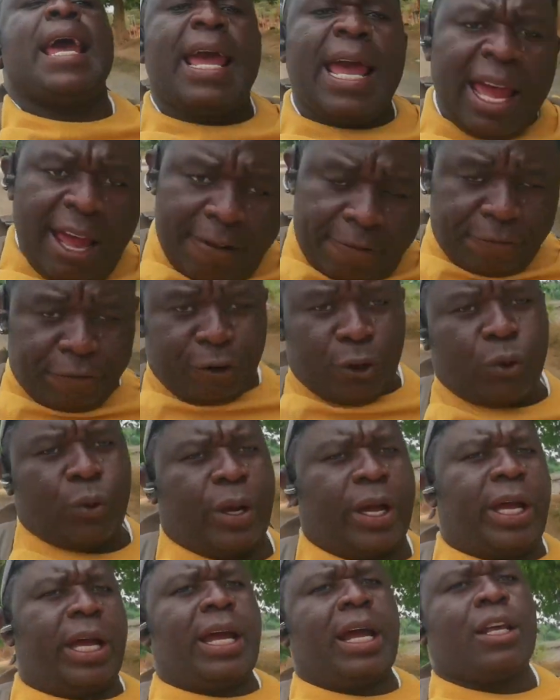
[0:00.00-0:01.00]

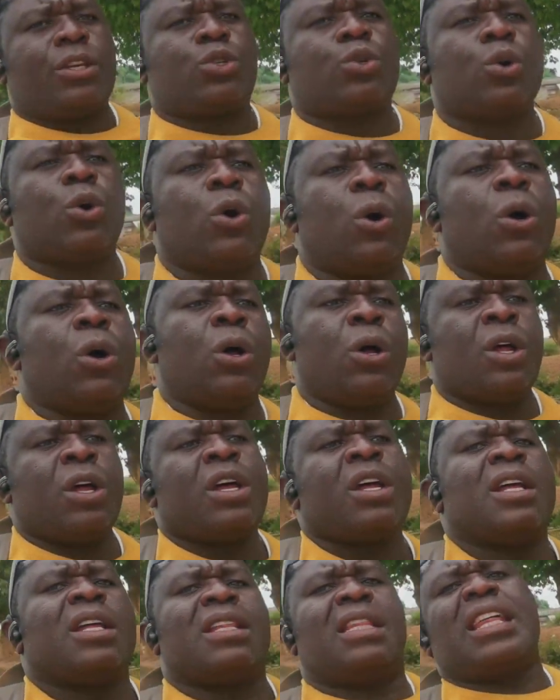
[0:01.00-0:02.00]
everywhere. So
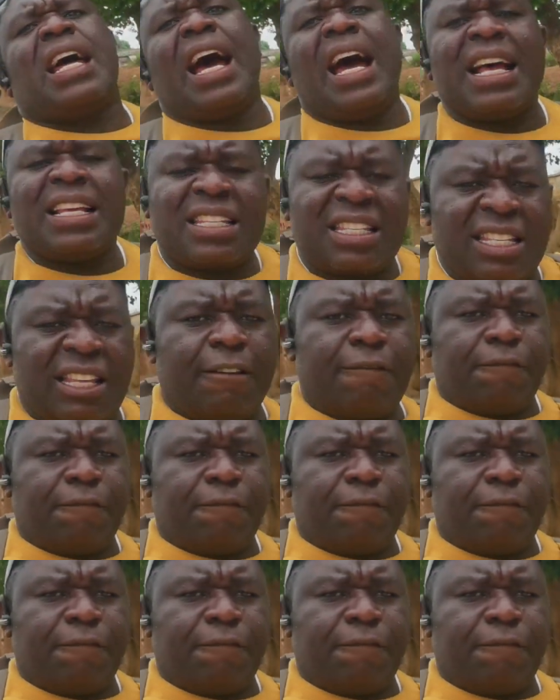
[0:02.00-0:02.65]
that's the